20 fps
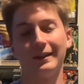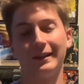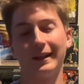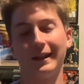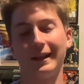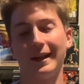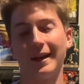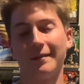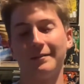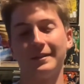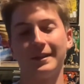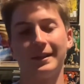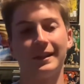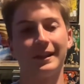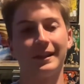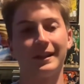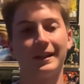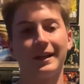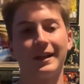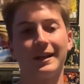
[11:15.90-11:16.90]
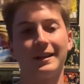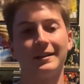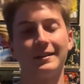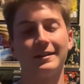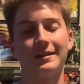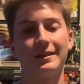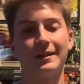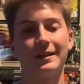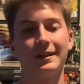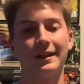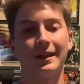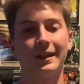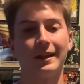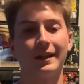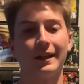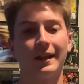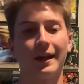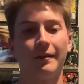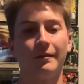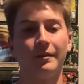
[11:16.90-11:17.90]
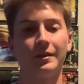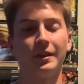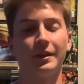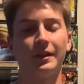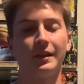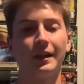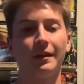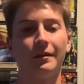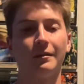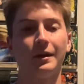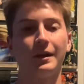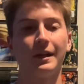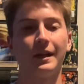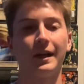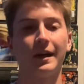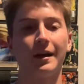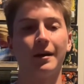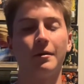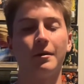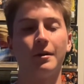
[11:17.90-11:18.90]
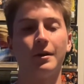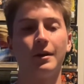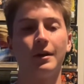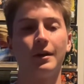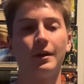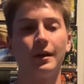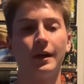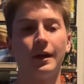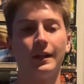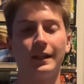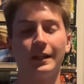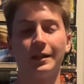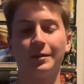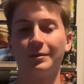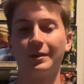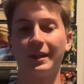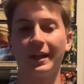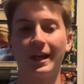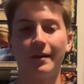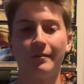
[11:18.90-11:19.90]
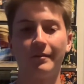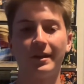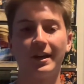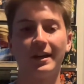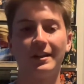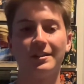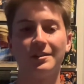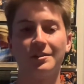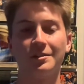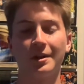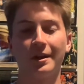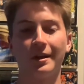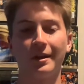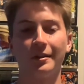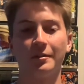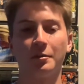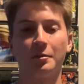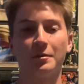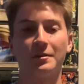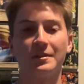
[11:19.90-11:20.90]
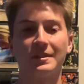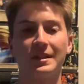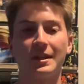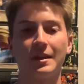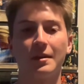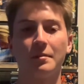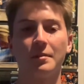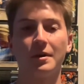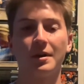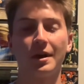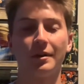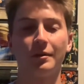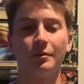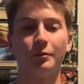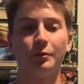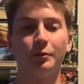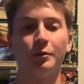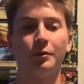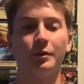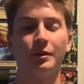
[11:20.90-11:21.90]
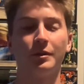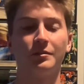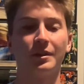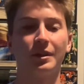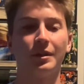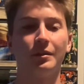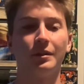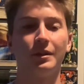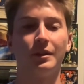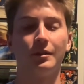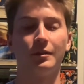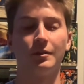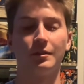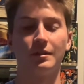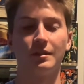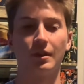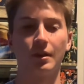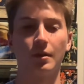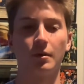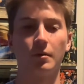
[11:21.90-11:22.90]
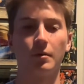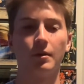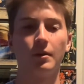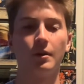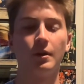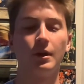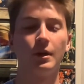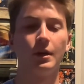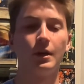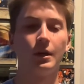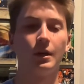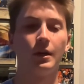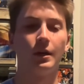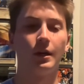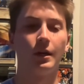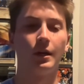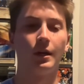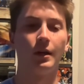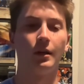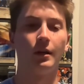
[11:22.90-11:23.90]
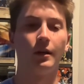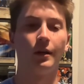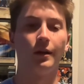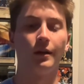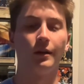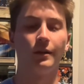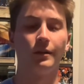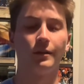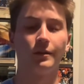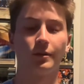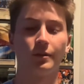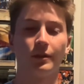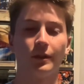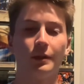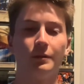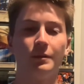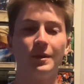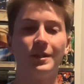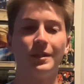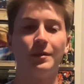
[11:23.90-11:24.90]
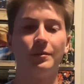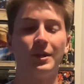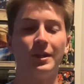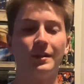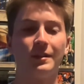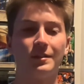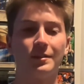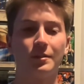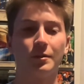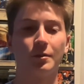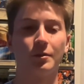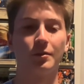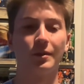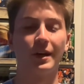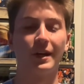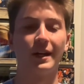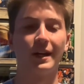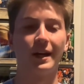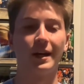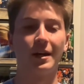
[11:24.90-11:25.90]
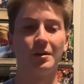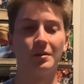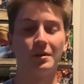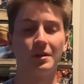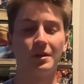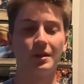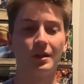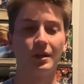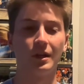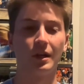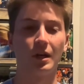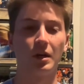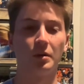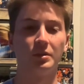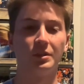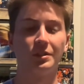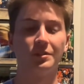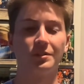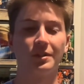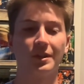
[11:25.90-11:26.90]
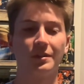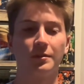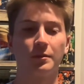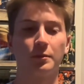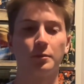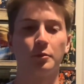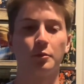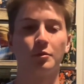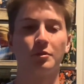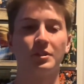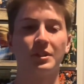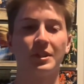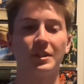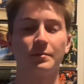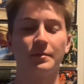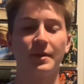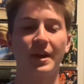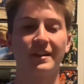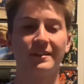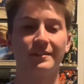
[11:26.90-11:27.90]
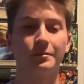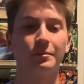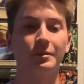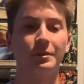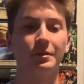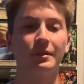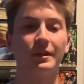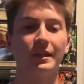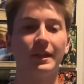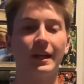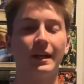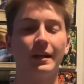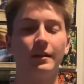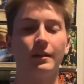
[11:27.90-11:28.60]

have to get guys, and they haven't done that right now. And they don't really have guys trending towards them on the recruiting trail either. So certainly reason to be concerned right now. With the transfer portal does mask a little of that.